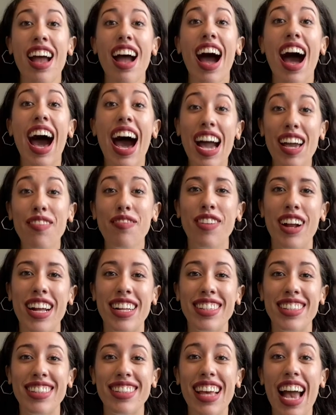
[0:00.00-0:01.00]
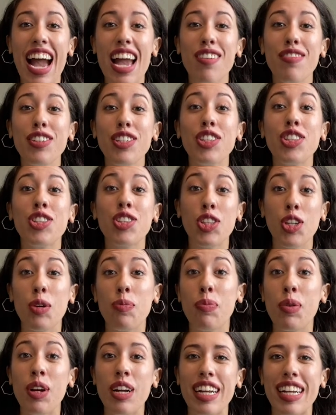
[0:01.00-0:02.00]
Hi friends, I have a
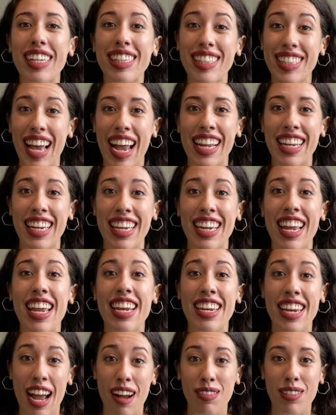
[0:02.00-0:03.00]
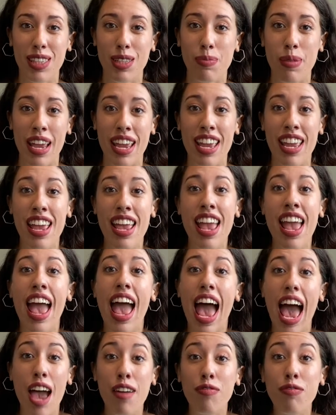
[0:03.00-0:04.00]
super exciting announcement.
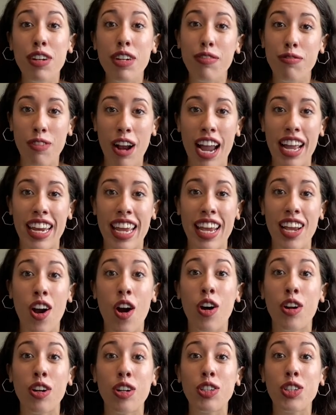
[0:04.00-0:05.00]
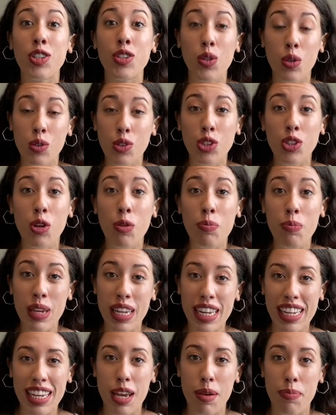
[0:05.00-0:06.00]
Every Friday on our social
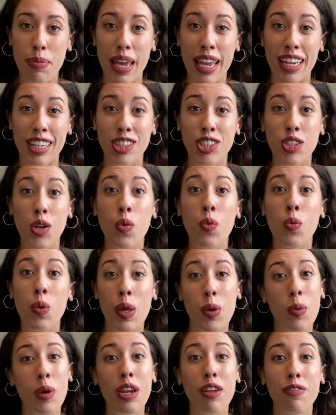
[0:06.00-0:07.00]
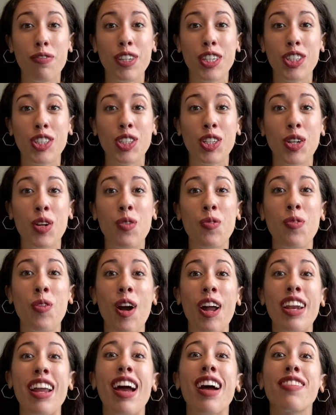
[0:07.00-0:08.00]
media page, we want to feature
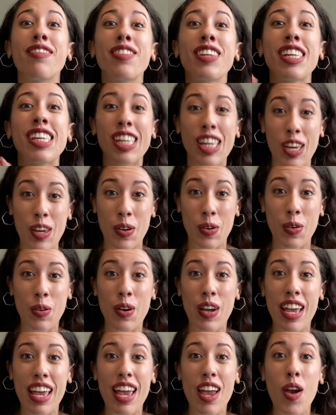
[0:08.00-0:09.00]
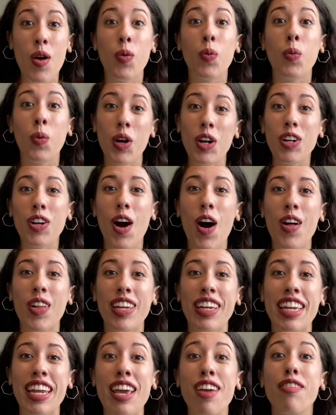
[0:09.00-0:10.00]
one of you. We're
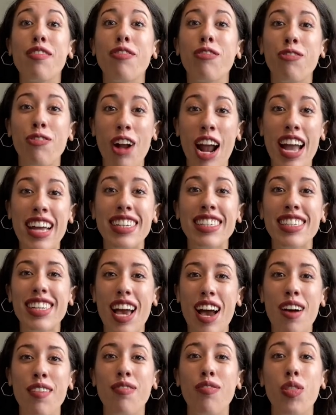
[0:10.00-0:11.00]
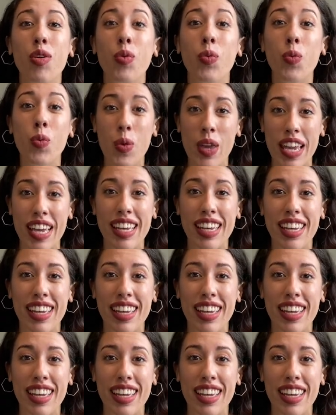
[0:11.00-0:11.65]
calling it Friend of the Week.